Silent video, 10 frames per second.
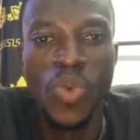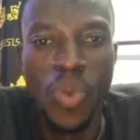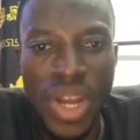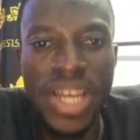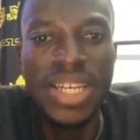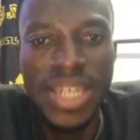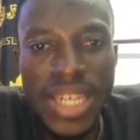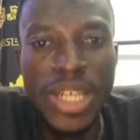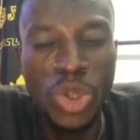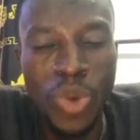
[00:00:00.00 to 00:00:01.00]
we
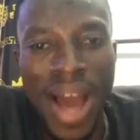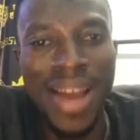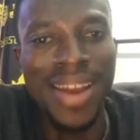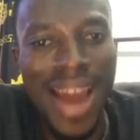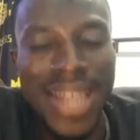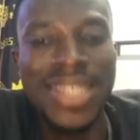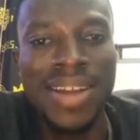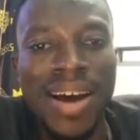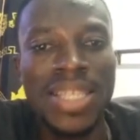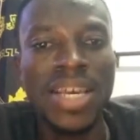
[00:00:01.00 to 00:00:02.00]
need to
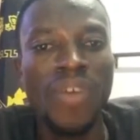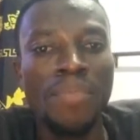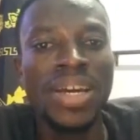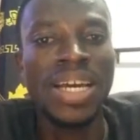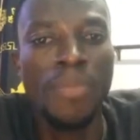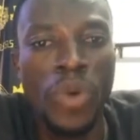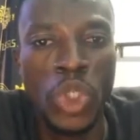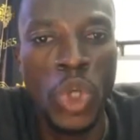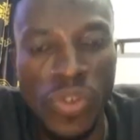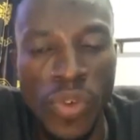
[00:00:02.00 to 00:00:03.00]
enlighten ourselves and become
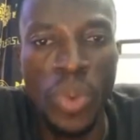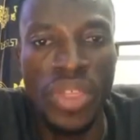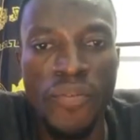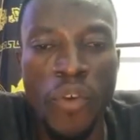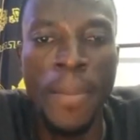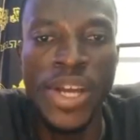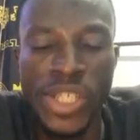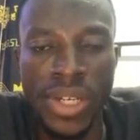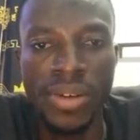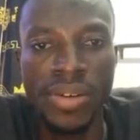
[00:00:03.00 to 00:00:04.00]
resourceful with
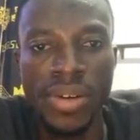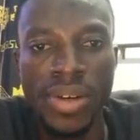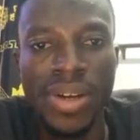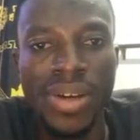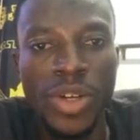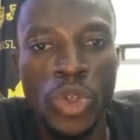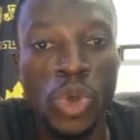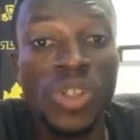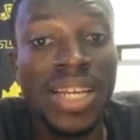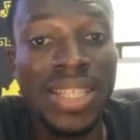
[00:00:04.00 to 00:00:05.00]
information.
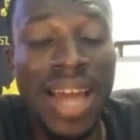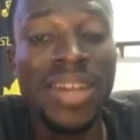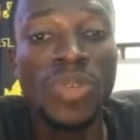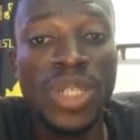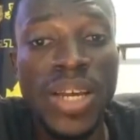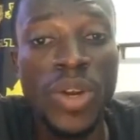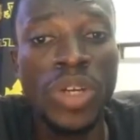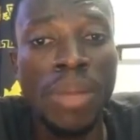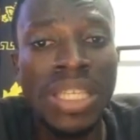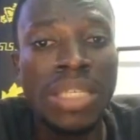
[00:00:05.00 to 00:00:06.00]
So that at the end of the day, no,
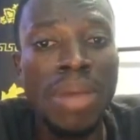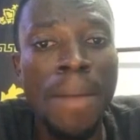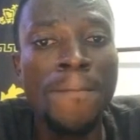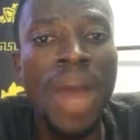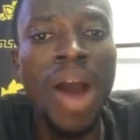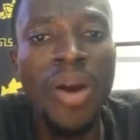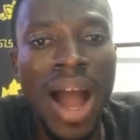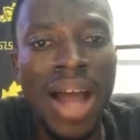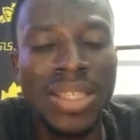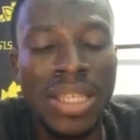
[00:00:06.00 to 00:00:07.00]
you bet
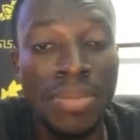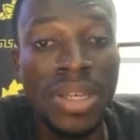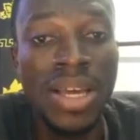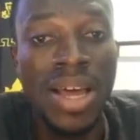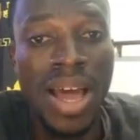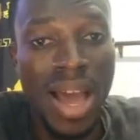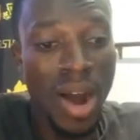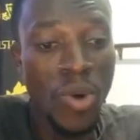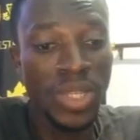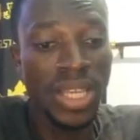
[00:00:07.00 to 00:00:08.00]
to me,
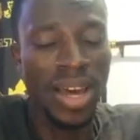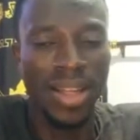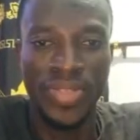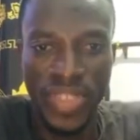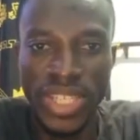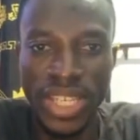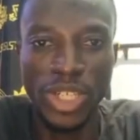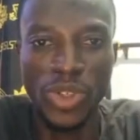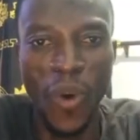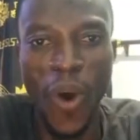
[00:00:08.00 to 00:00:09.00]
say, this
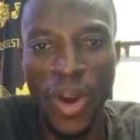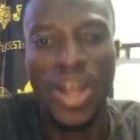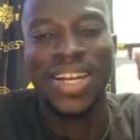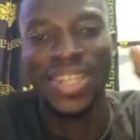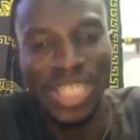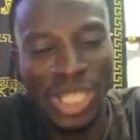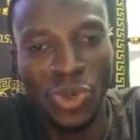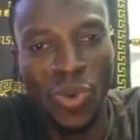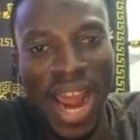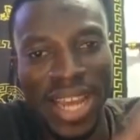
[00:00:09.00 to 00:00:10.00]
thing is wrong, this
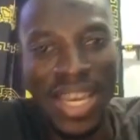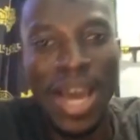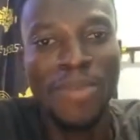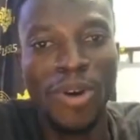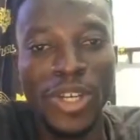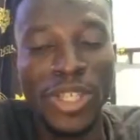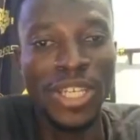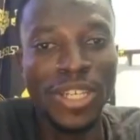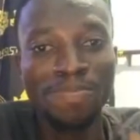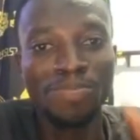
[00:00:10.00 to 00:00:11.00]
is right, because you
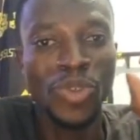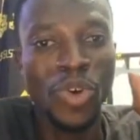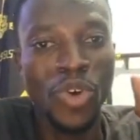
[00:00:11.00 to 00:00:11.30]
see,